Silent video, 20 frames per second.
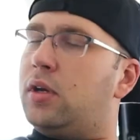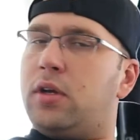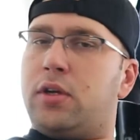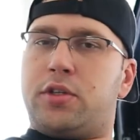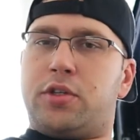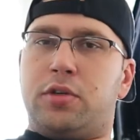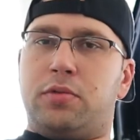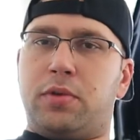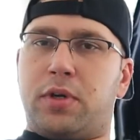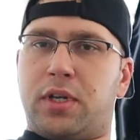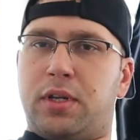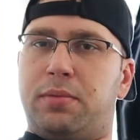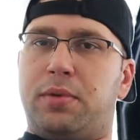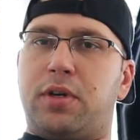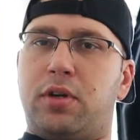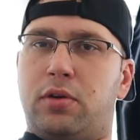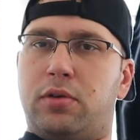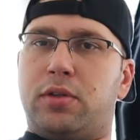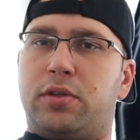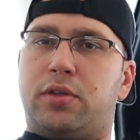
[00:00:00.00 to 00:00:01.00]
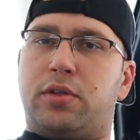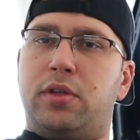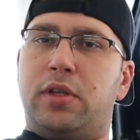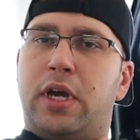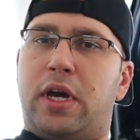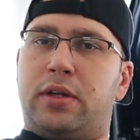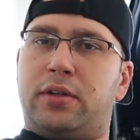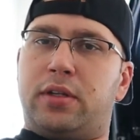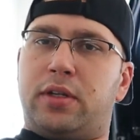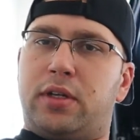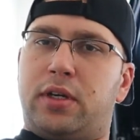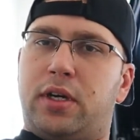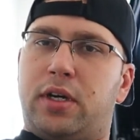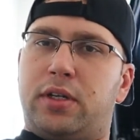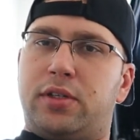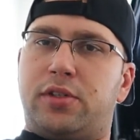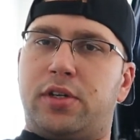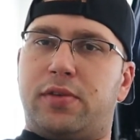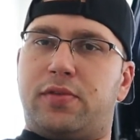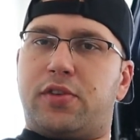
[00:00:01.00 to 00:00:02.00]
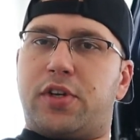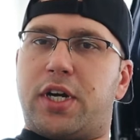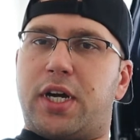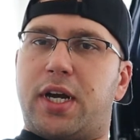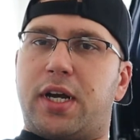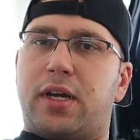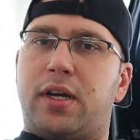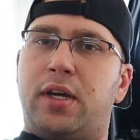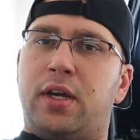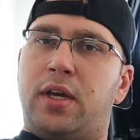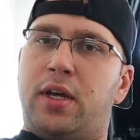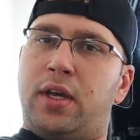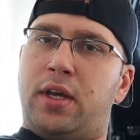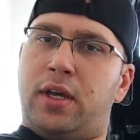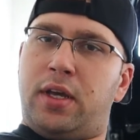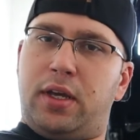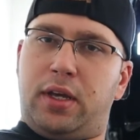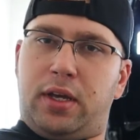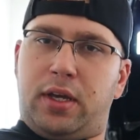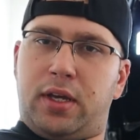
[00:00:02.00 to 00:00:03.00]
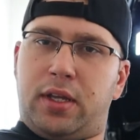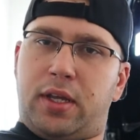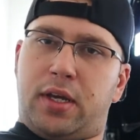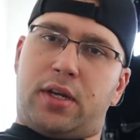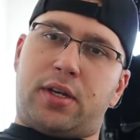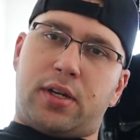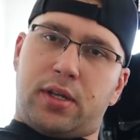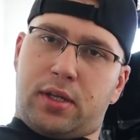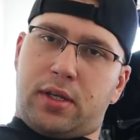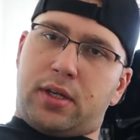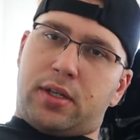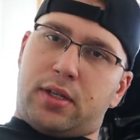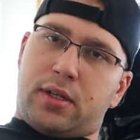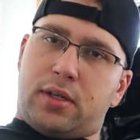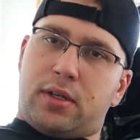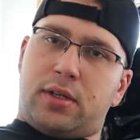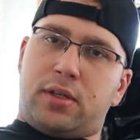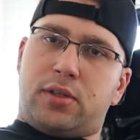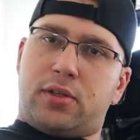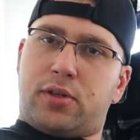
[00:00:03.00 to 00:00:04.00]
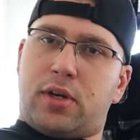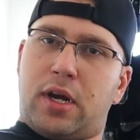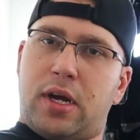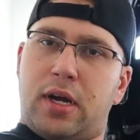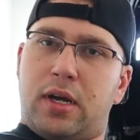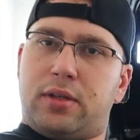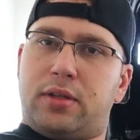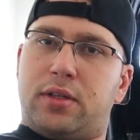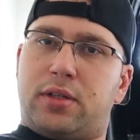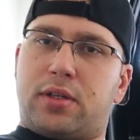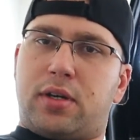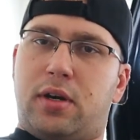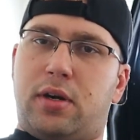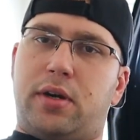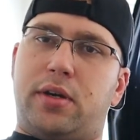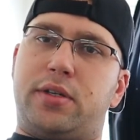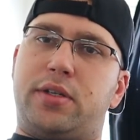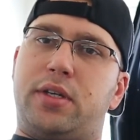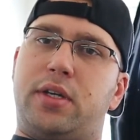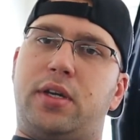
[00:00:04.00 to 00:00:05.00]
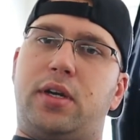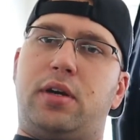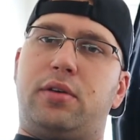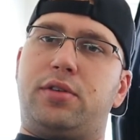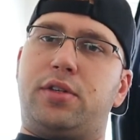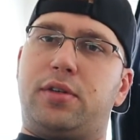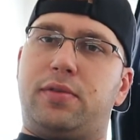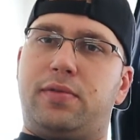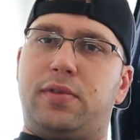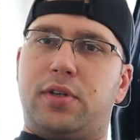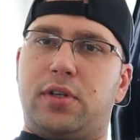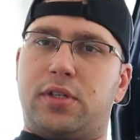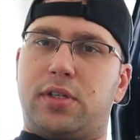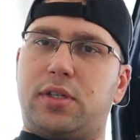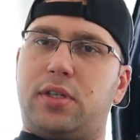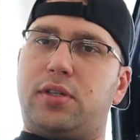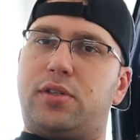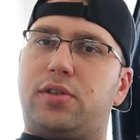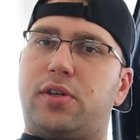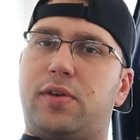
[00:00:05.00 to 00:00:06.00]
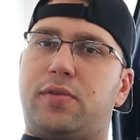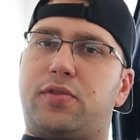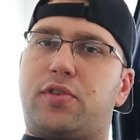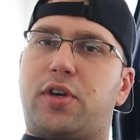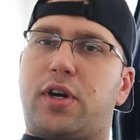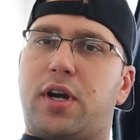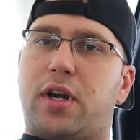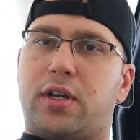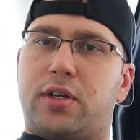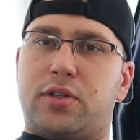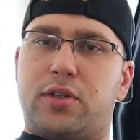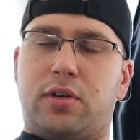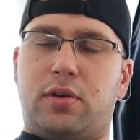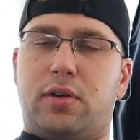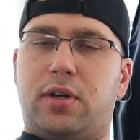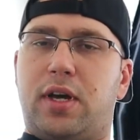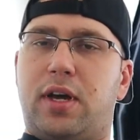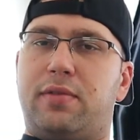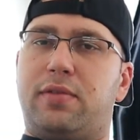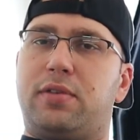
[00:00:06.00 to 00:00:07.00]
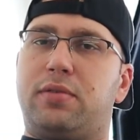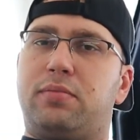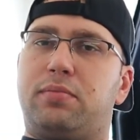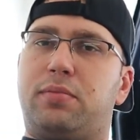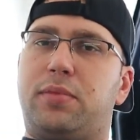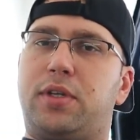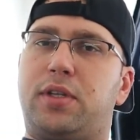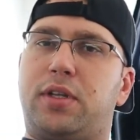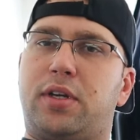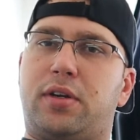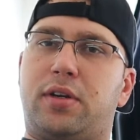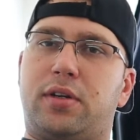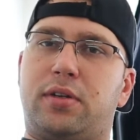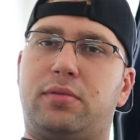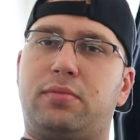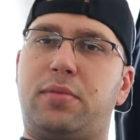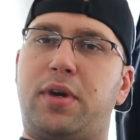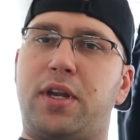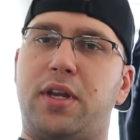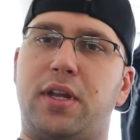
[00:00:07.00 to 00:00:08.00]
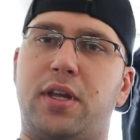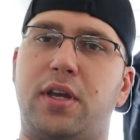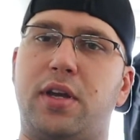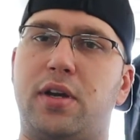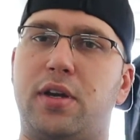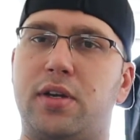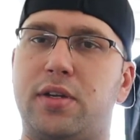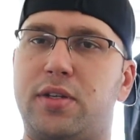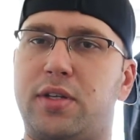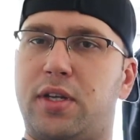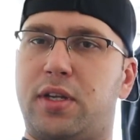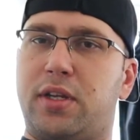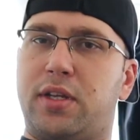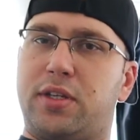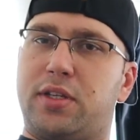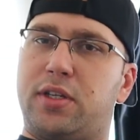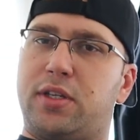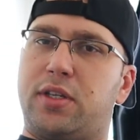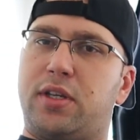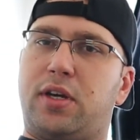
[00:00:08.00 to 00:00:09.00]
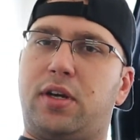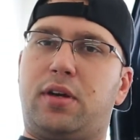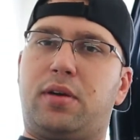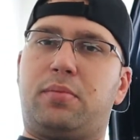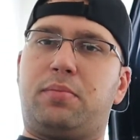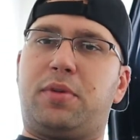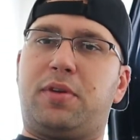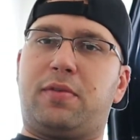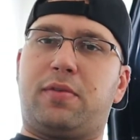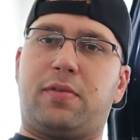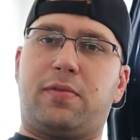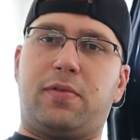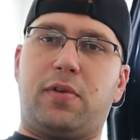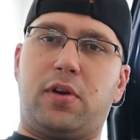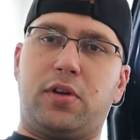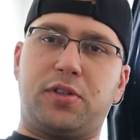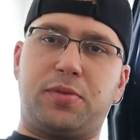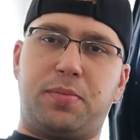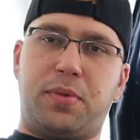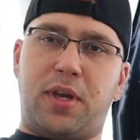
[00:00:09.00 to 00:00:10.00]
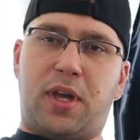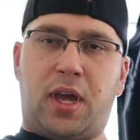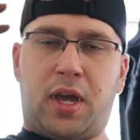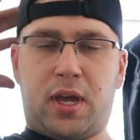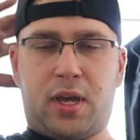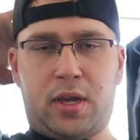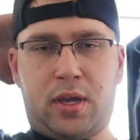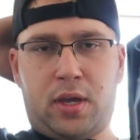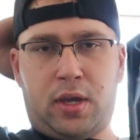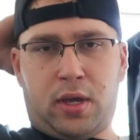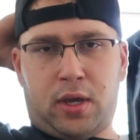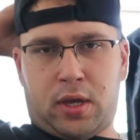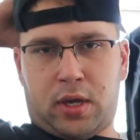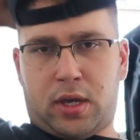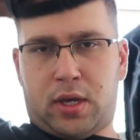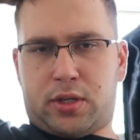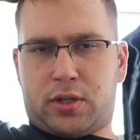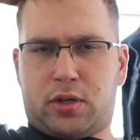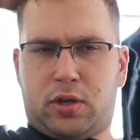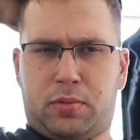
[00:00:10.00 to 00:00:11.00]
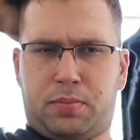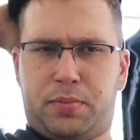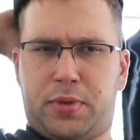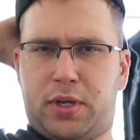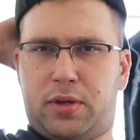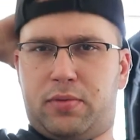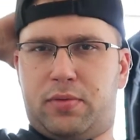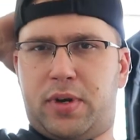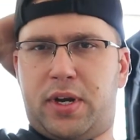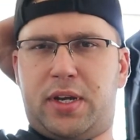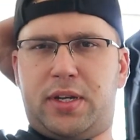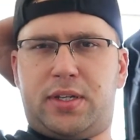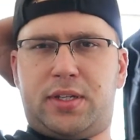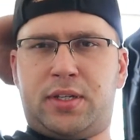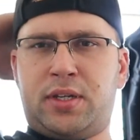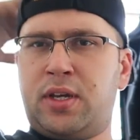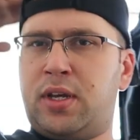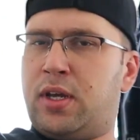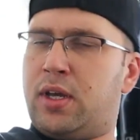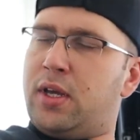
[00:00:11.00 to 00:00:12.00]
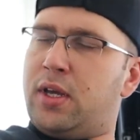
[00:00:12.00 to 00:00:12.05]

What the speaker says: soon we're going to be going down the drift track and actually going to try out this car, see how she feels at the drift track. So I haven't been there in many years, and it's in Beaver Falls, PA. It's called Pit Race,